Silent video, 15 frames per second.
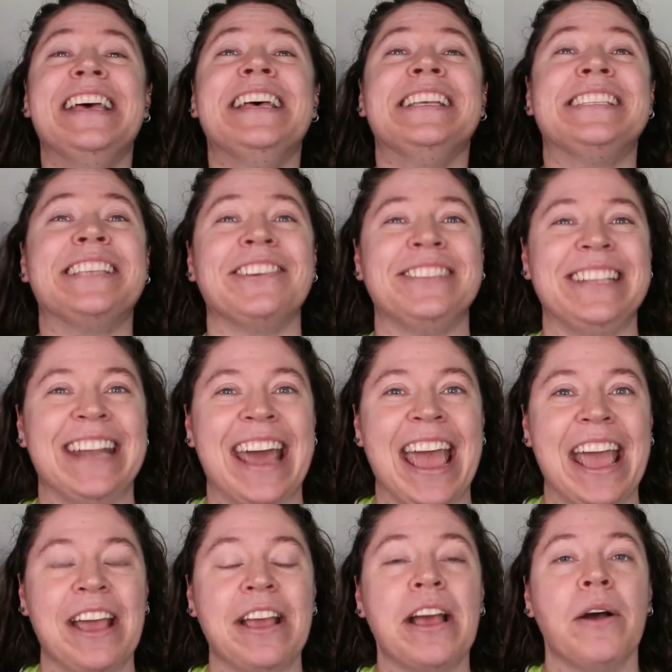So
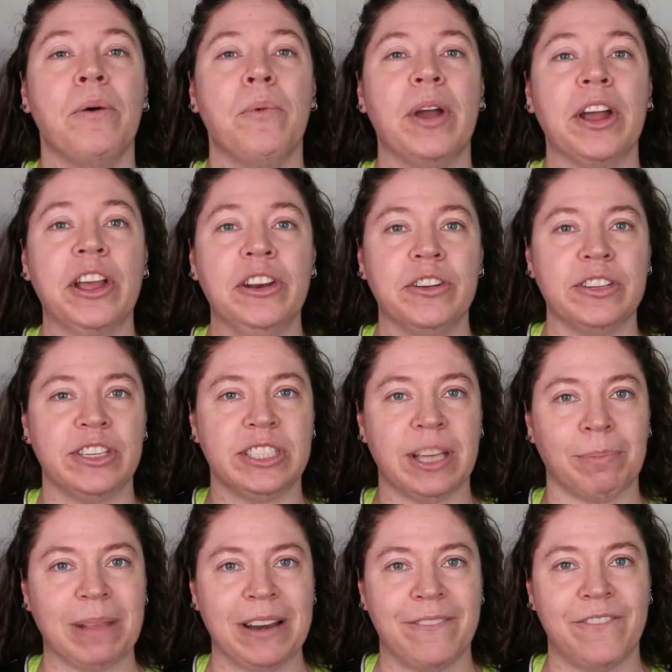today we're gonna do
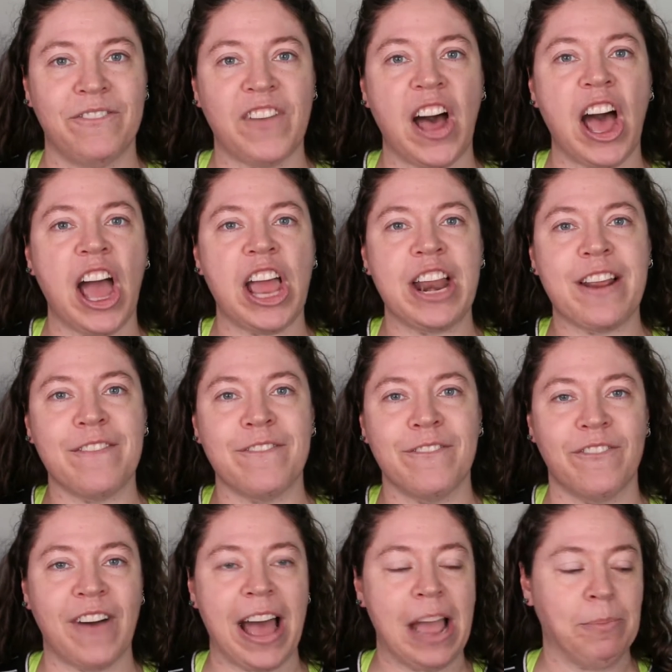something fun,
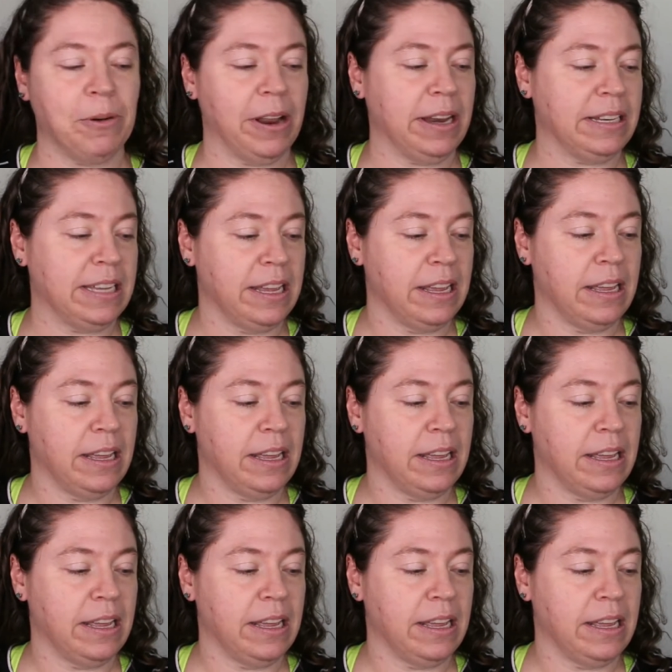vibrant.